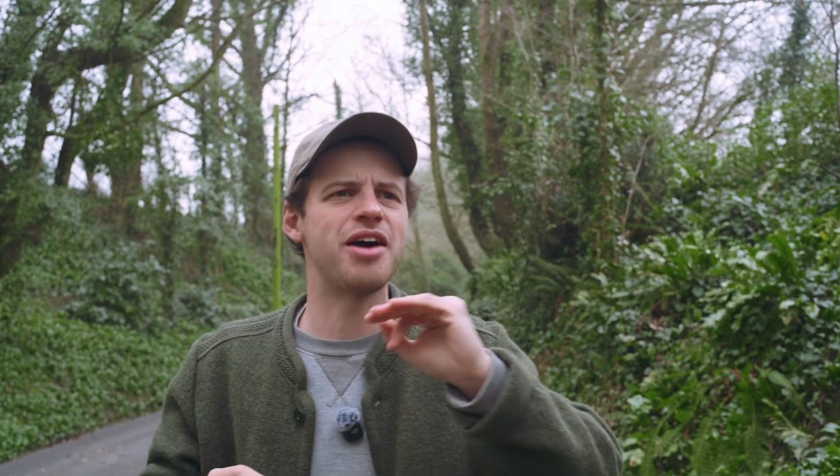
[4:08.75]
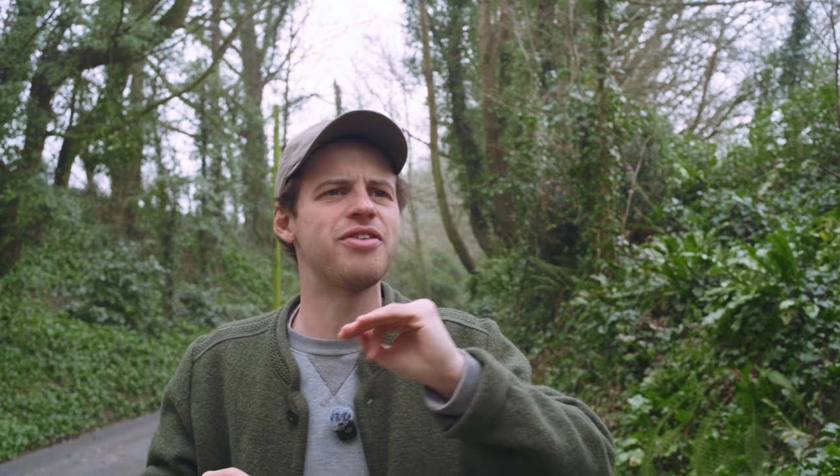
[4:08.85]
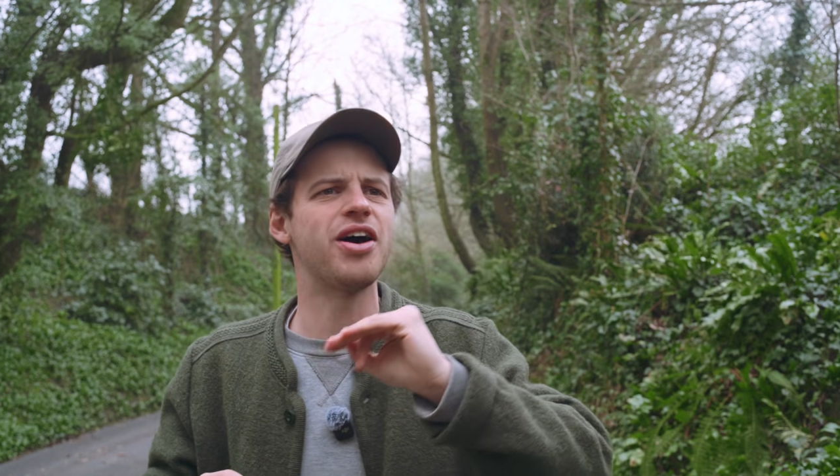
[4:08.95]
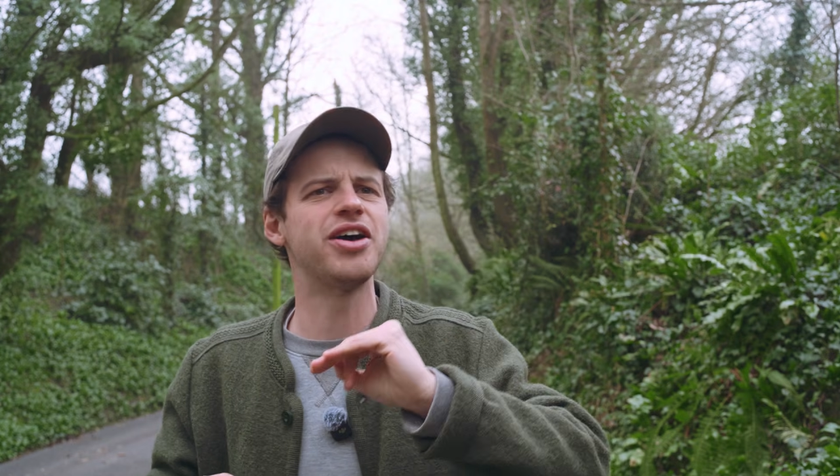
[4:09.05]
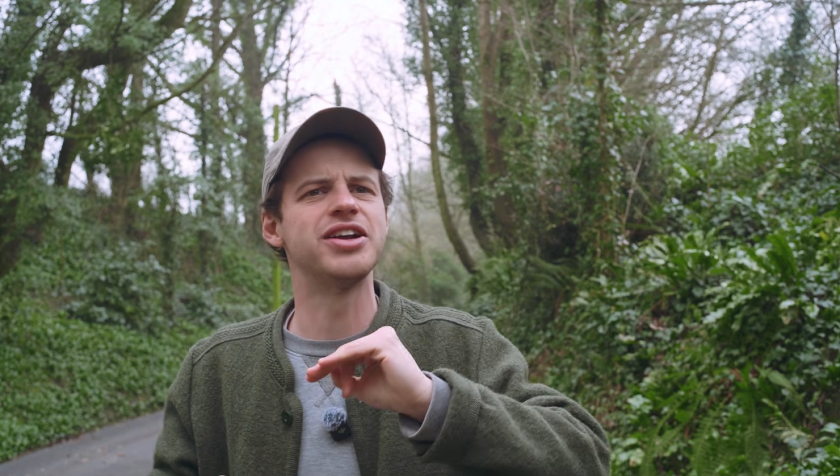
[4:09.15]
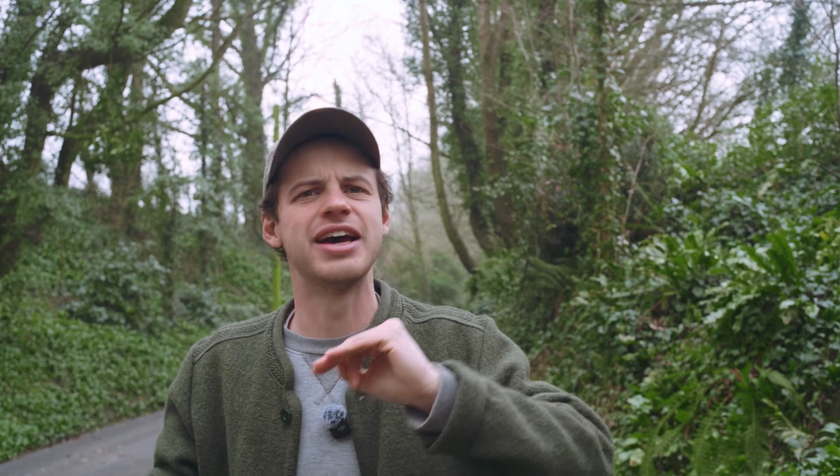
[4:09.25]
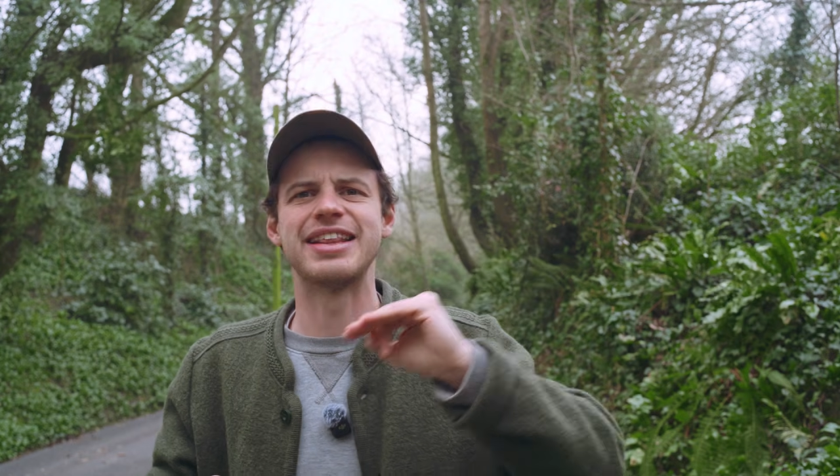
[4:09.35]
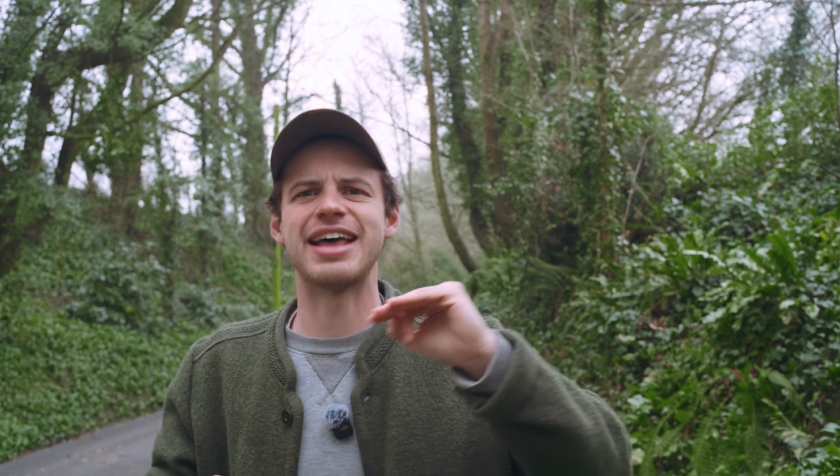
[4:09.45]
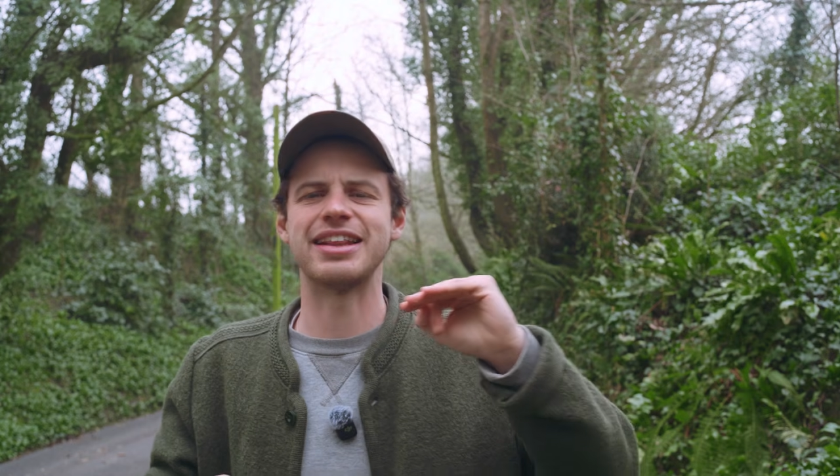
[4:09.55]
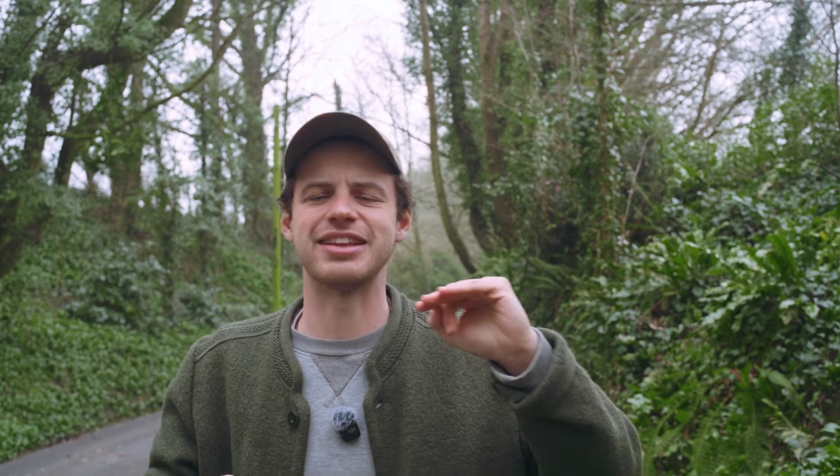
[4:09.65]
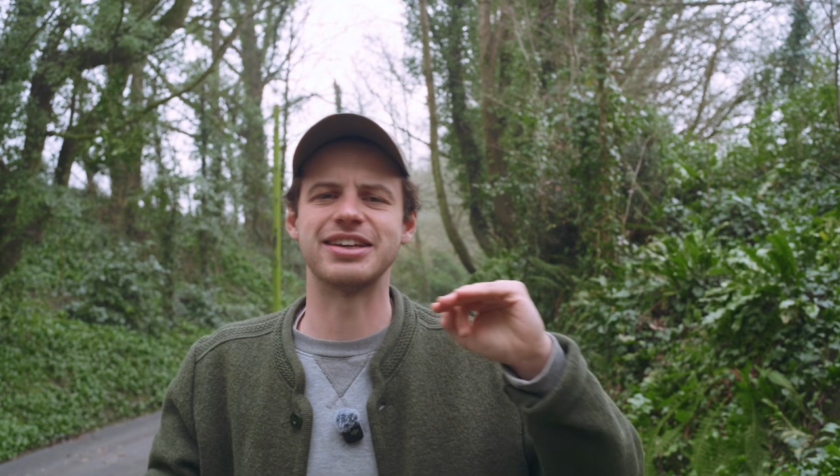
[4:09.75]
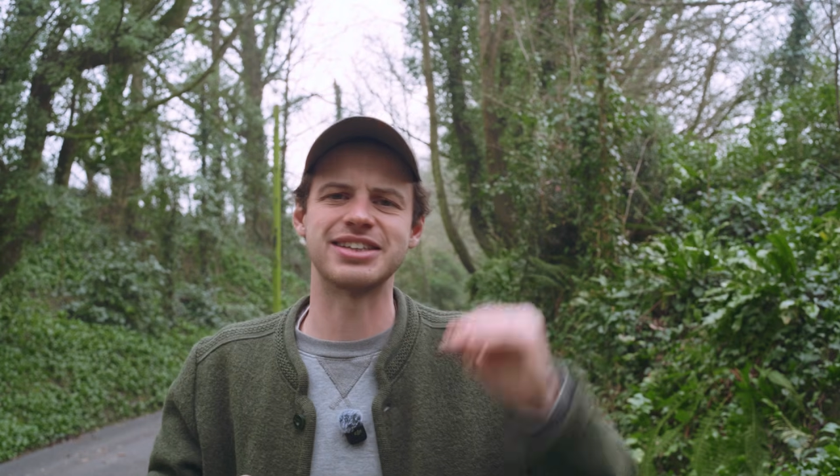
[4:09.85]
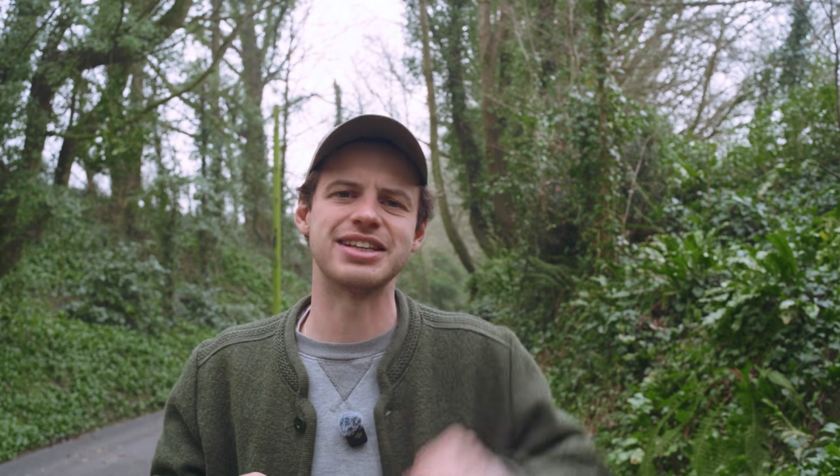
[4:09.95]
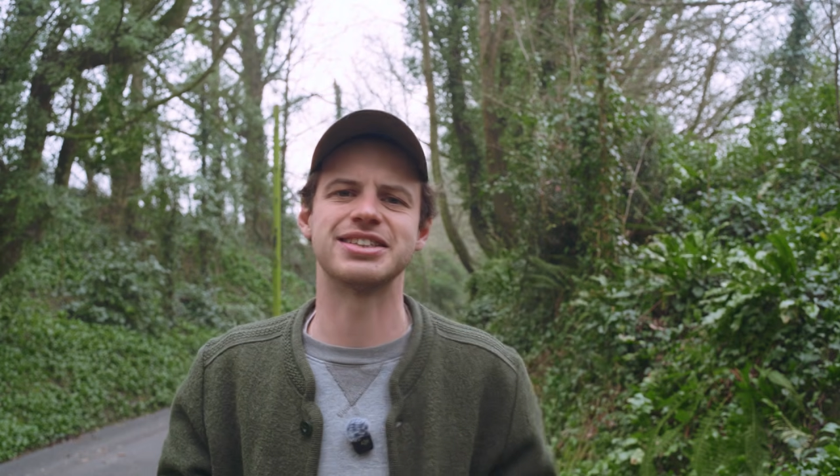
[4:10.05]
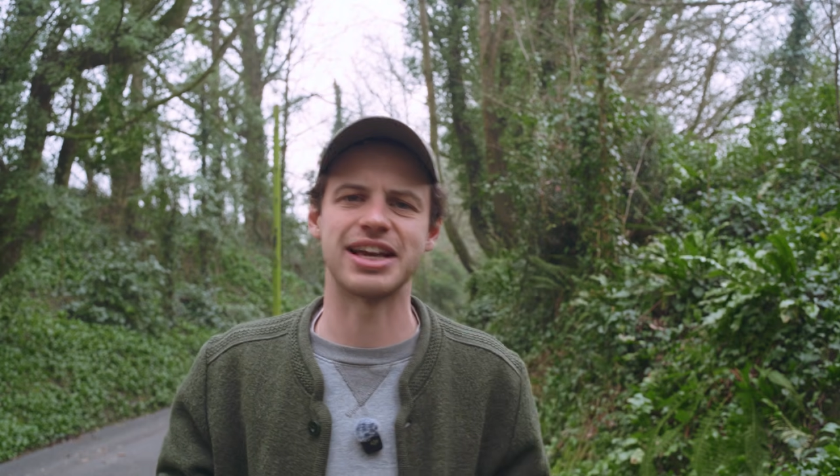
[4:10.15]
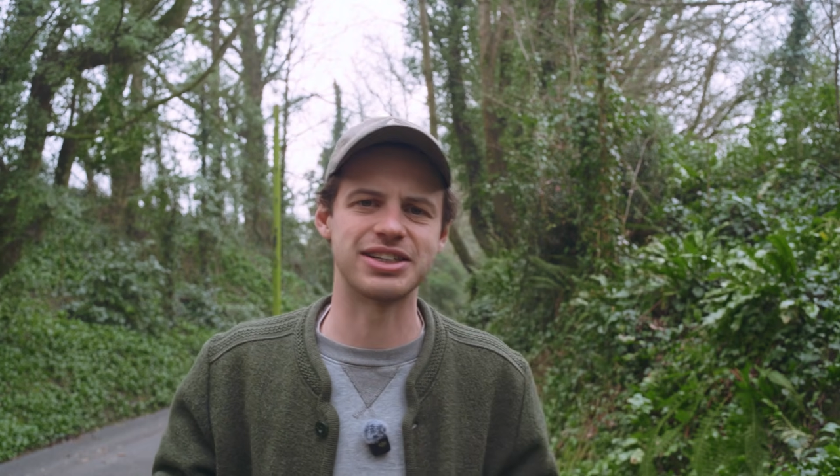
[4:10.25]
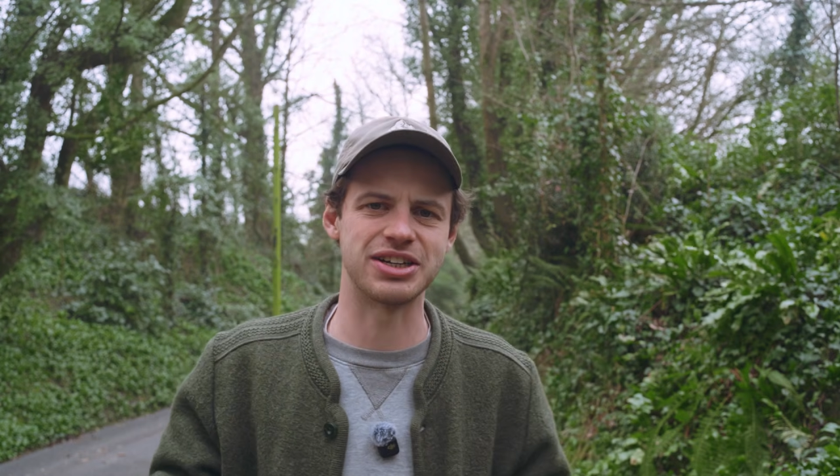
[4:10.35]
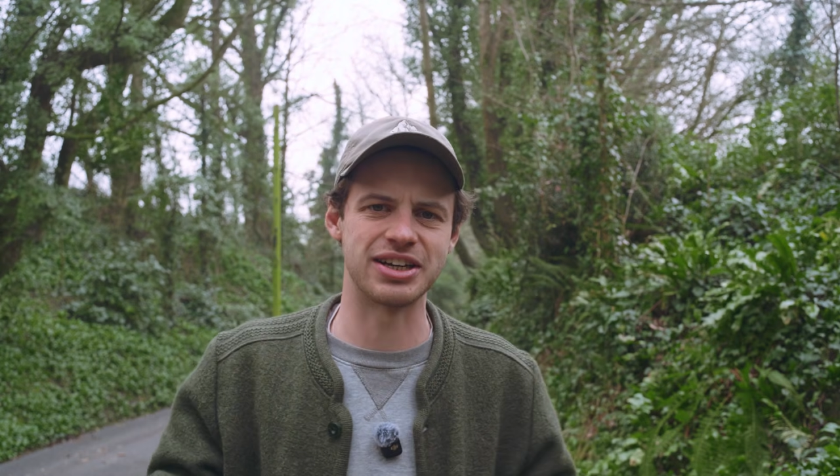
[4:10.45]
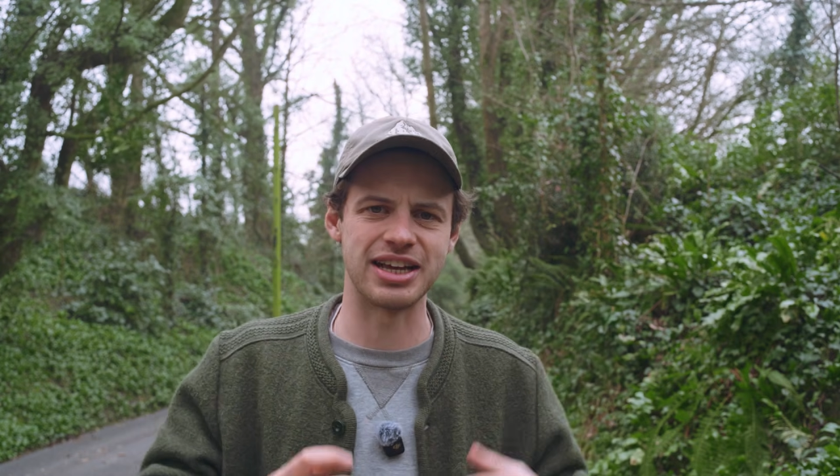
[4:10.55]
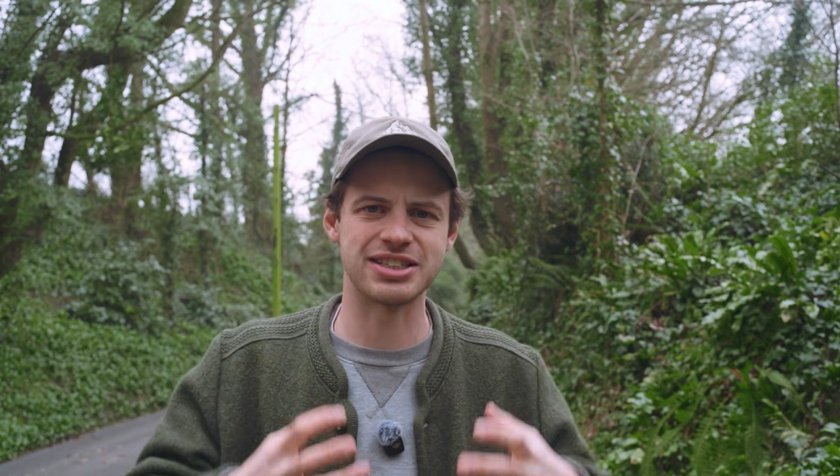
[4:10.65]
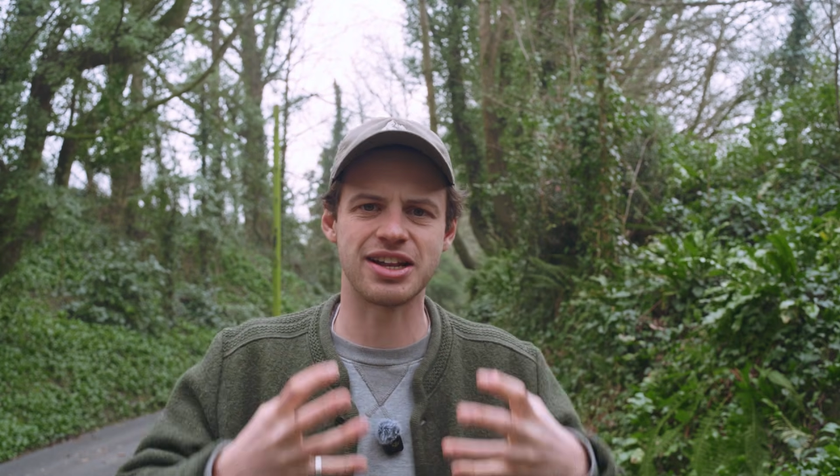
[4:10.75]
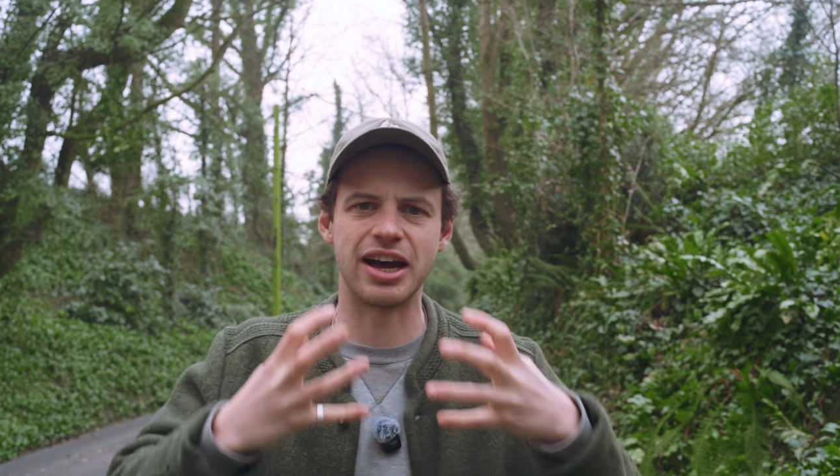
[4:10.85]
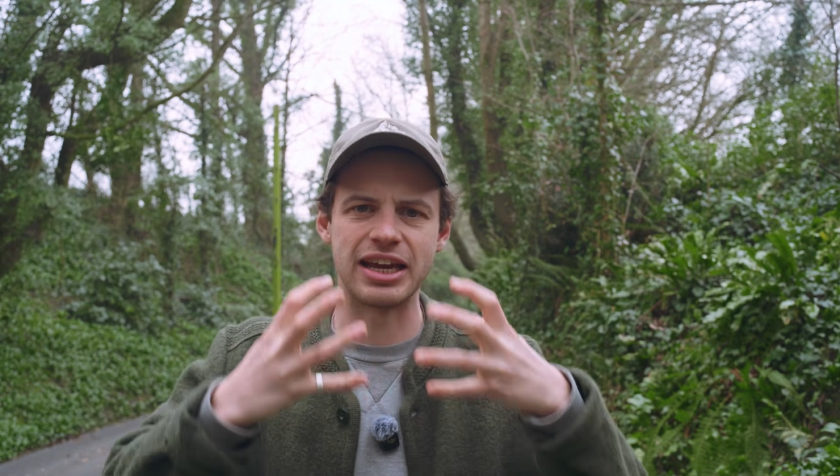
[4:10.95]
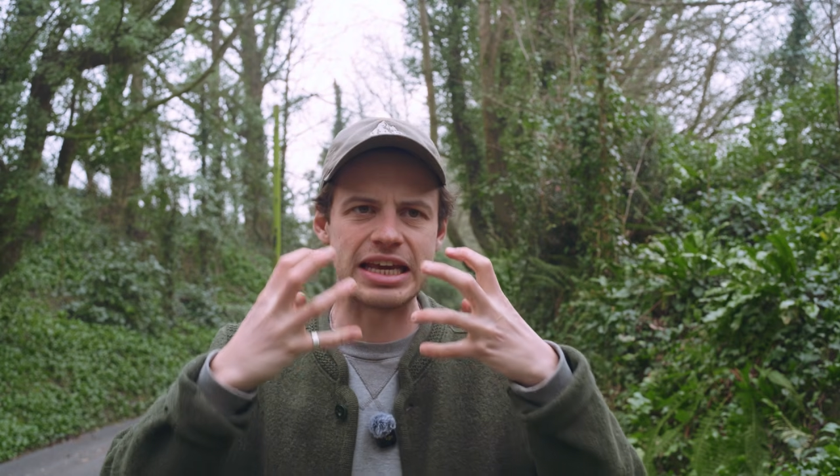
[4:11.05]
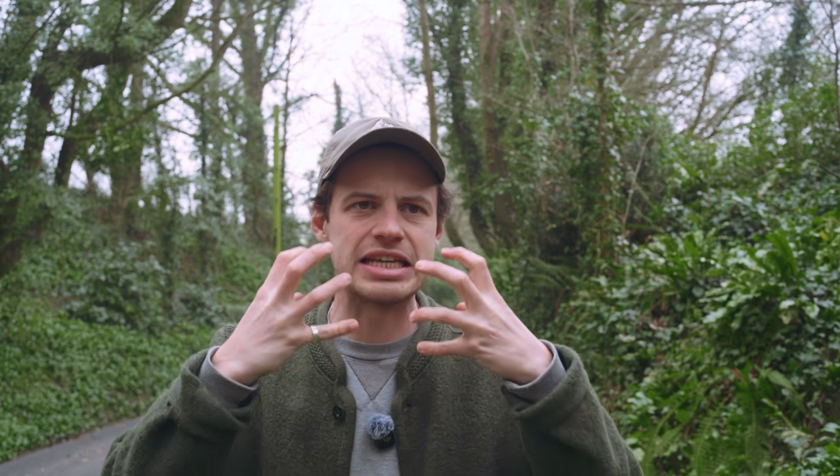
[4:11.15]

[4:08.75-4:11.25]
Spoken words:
I've heard that the sensation is like